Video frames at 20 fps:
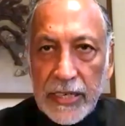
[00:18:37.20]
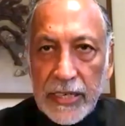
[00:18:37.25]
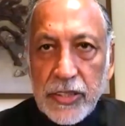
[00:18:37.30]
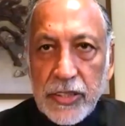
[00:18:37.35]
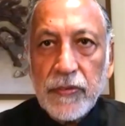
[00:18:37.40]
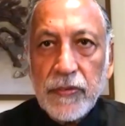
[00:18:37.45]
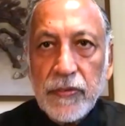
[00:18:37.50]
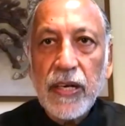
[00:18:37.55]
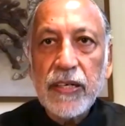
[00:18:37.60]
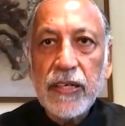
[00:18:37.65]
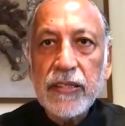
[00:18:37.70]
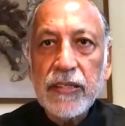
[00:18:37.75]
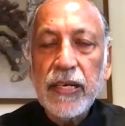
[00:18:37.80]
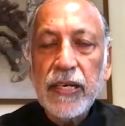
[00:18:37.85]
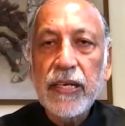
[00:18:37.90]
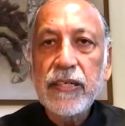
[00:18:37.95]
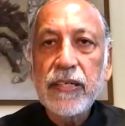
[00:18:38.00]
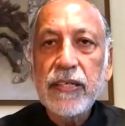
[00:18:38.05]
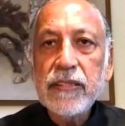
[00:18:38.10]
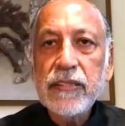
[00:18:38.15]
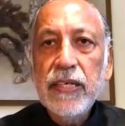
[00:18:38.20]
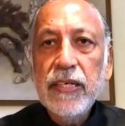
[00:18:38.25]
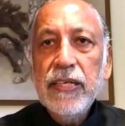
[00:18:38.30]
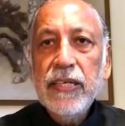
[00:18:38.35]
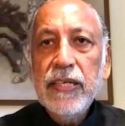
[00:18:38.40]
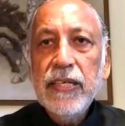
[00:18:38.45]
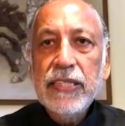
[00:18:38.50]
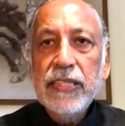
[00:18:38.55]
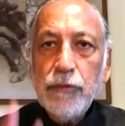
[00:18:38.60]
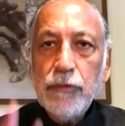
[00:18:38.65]
inch of the one hundred acres.
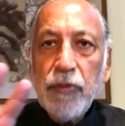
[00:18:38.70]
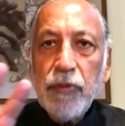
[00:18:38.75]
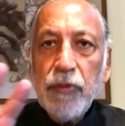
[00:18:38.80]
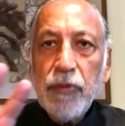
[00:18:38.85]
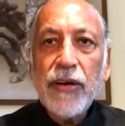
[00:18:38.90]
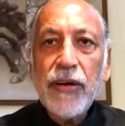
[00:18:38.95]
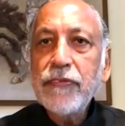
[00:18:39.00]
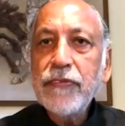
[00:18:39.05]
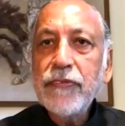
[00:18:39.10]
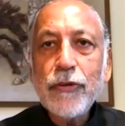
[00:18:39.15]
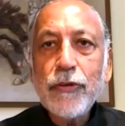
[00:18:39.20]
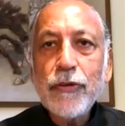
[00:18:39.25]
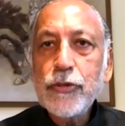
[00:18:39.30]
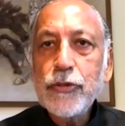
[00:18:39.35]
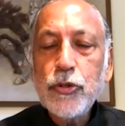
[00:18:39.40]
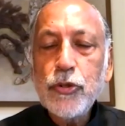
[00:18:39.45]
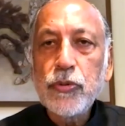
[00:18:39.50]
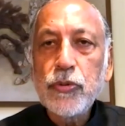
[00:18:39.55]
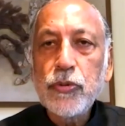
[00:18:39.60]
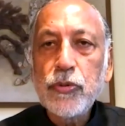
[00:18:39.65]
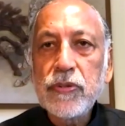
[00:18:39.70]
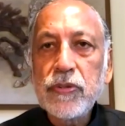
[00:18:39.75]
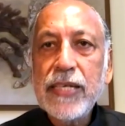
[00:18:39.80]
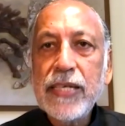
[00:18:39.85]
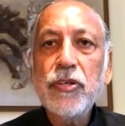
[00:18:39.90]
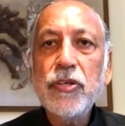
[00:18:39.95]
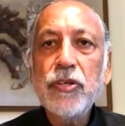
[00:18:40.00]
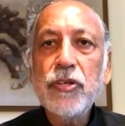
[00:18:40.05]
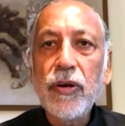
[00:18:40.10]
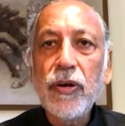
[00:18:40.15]
Mm-hmm. There will be five thousand students,
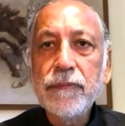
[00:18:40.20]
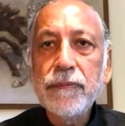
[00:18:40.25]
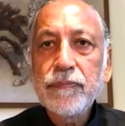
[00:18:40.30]
that's all.